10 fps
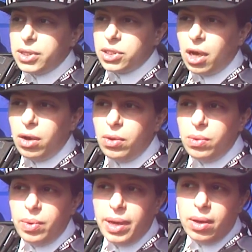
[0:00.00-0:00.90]

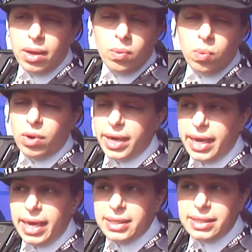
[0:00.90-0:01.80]
So what it
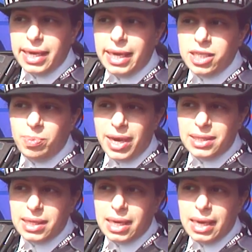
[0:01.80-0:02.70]
is
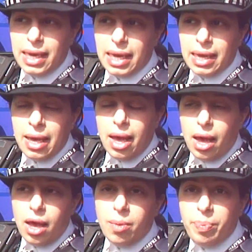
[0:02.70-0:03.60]
basically
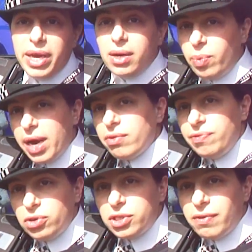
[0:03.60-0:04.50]
being aware of
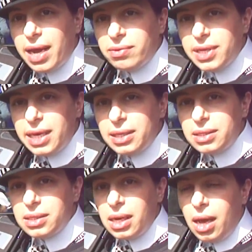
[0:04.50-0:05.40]
your surroundings,